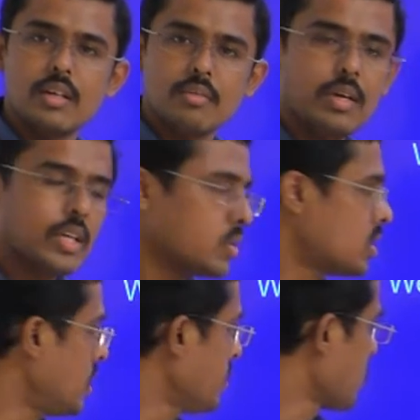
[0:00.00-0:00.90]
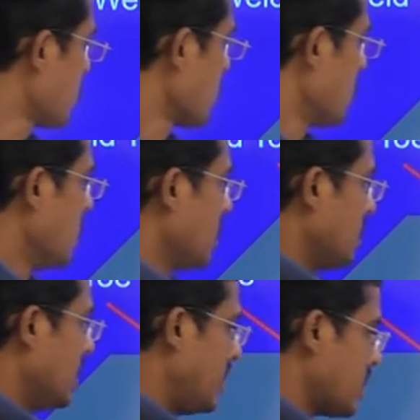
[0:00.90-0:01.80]
But you see,
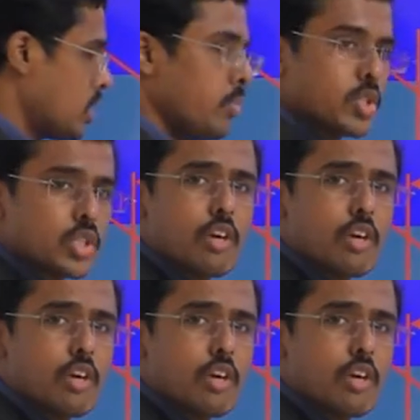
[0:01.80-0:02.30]
the distribution